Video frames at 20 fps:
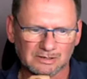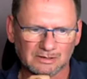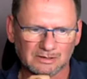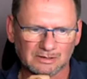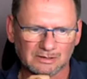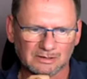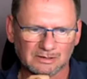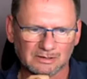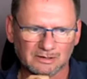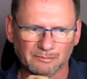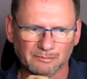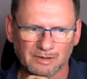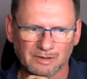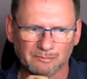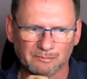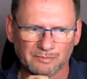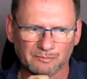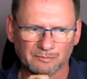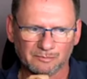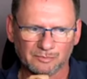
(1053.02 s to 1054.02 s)
I
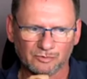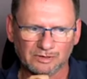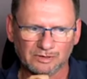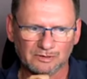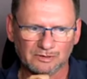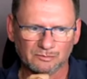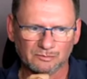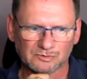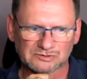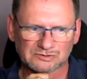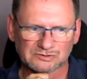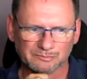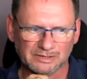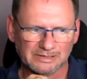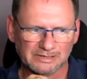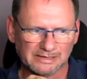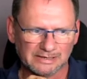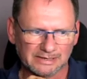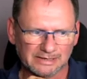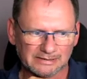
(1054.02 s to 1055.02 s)
remember Marie was
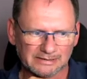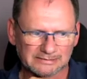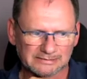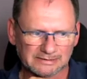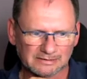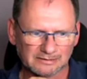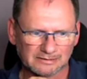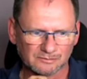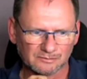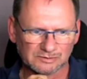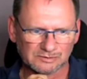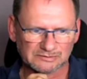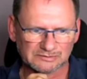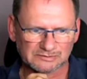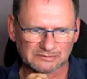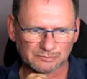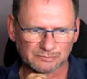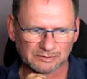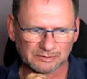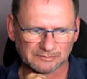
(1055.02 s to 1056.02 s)
mediating once
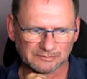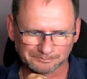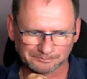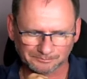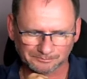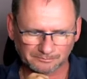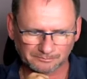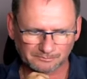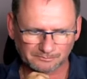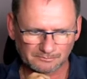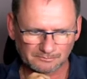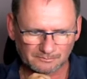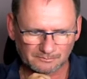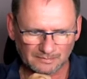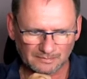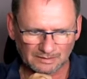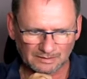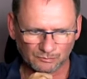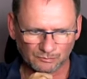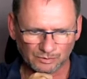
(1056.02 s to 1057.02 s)
when
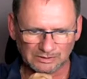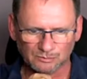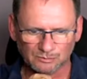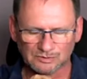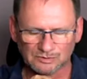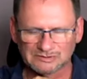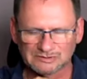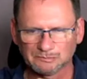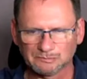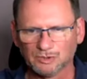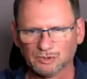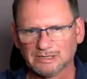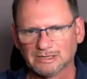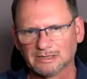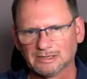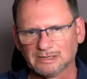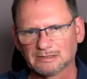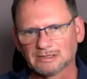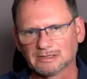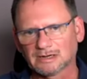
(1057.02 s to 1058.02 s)
there was a bullying
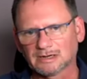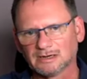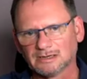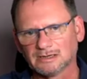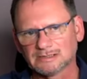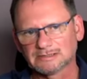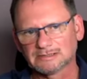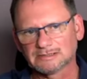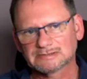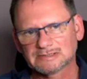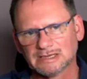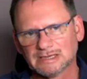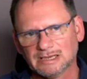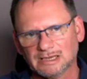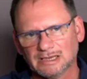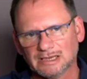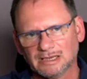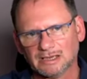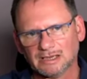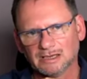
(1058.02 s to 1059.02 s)
in the class.
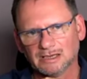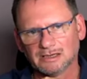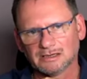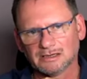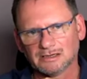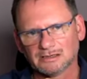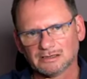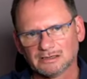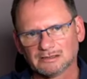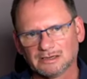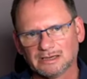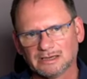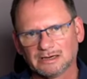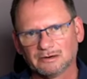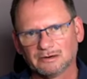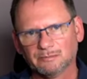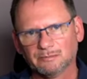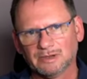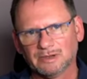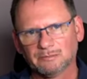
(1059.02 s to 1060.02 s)
I
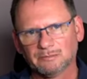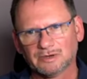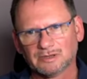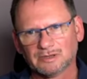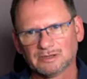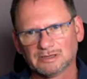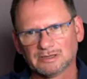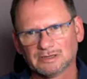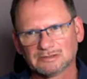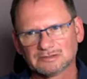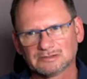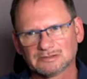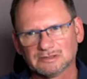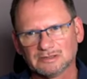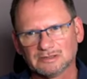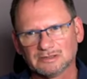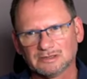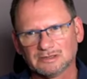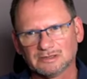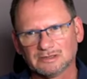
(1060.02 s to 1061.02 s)
remember that
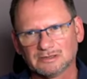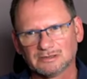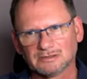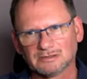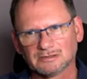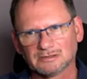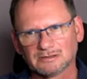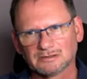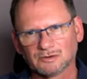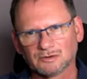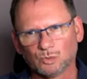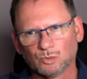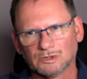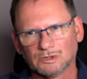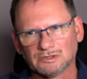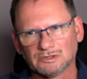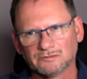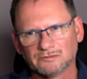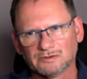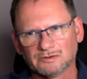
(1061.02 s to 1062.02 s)
one
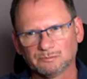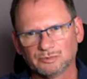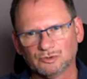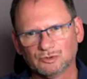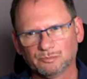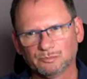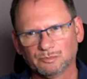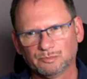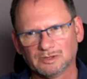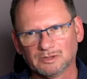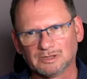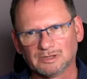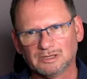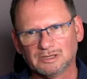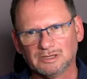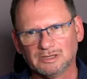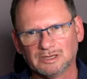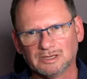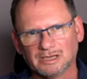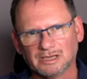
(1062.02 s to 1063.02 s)
of the pupil,
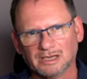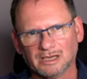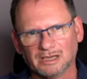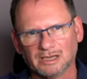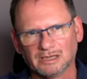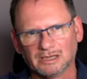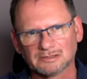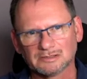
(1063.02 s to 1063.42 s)
he had